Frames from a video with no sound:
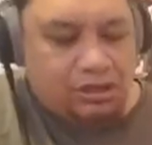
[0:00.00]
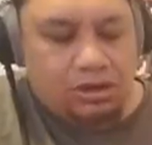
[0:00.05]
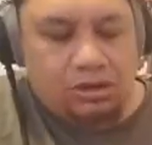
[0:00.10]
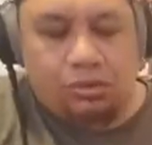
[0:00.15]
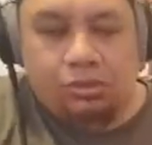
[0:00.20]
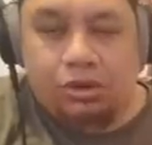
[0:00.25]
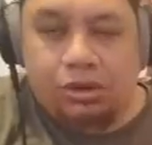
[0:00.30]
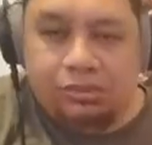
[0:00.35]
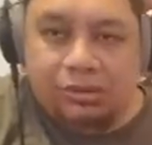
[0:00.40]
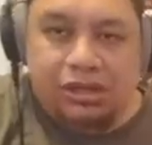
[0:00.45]

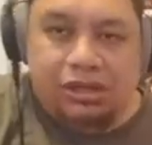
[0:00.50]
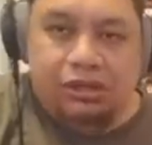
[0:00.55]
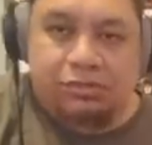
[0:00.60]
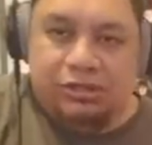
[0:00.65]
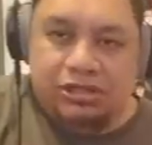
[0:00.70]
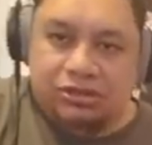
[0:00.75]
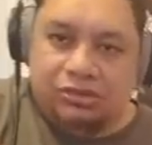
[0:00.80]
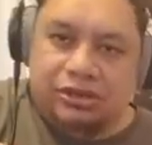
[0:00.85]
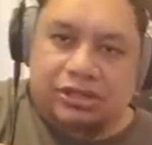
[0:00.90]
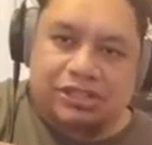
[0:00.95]
what we're going to be
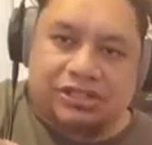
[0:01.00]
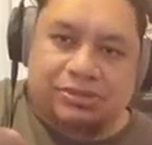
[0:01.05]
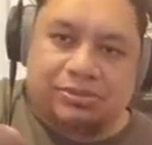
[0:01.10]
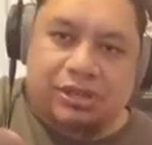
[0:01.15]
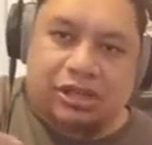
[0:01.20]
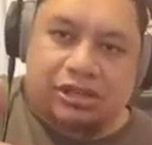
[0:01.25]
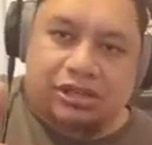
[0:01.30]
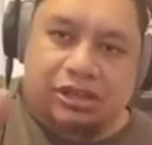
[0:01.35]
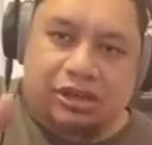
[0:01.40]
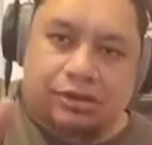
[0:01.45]
doing is we're
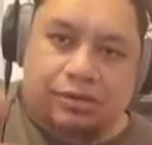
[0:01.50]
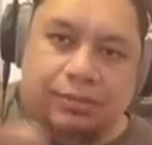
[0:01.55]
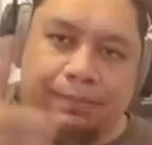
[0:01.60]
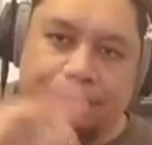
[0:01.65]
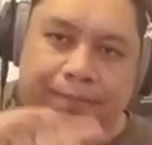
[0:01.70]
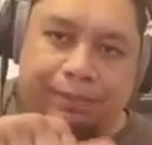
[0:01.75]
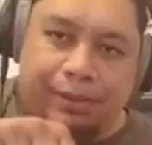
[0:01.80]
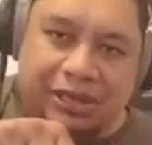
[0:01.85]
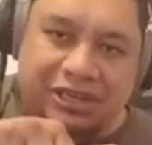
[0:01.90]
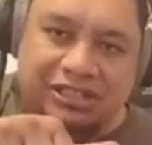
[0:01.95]
going to go
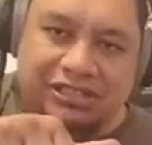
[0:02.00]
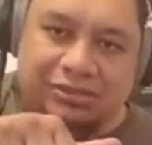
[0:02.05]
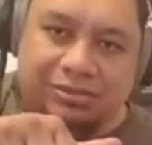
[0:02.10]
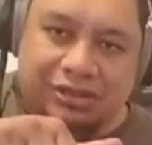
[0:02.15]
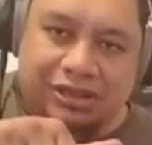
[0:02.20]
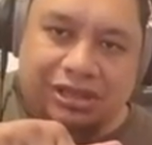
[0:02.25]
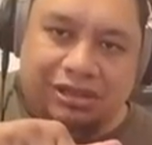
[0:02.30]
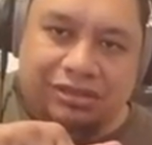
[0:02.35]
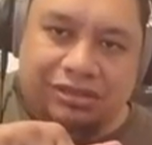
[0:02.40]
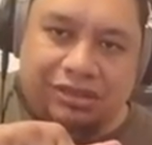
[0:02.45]
bass with
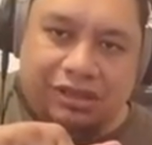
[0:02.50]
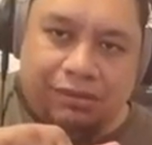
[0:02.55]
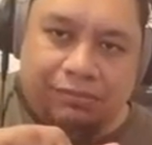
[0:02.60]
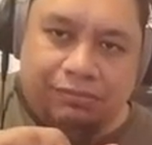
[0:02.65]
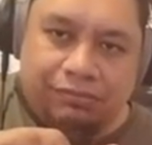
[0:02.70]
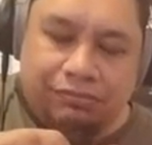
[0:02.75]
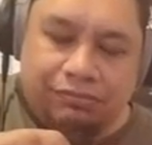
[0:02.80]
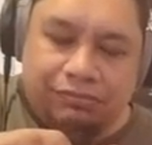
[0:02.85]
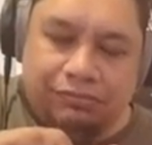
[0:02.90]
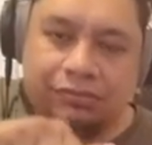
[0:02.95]
our
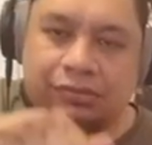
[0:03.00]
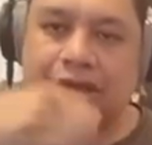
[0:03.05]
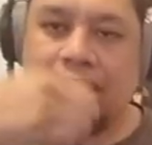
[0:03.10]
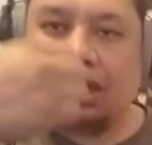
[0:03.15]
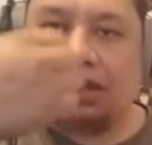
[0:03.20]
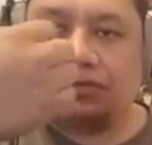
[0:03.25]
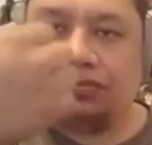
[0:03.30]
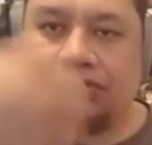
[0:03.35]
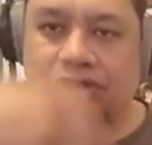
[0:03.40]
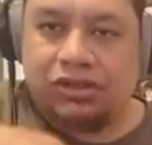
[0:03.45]
thumb
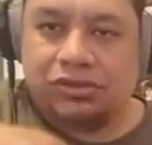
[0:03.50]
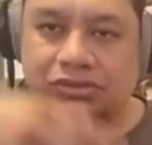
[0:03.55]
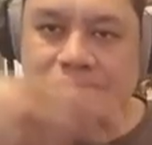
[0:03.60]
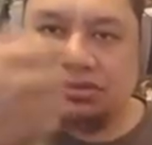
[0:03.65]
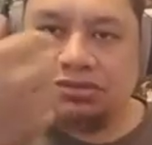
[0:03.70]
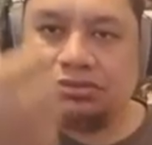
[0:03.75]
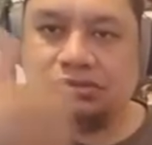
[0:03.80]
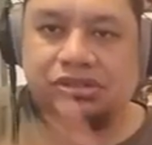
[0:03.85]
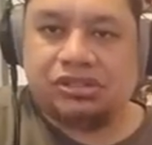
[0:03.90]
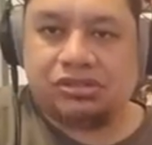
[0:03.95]
and then
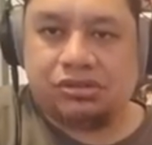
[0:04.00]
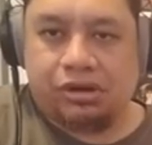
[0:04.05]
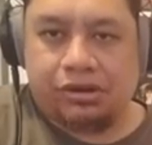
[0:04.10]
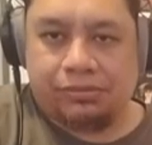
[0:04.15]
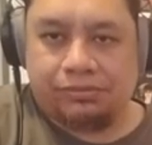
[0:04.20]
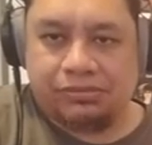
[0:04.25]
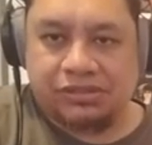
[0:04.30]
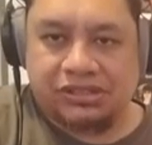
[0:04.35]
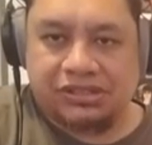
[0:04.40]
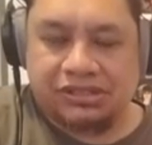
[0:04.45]
2
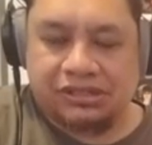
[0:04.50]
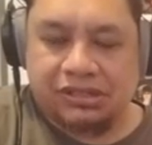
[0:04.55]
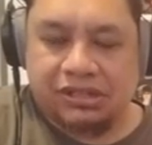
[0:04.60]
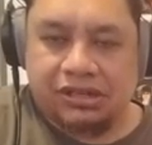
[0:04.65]
strums.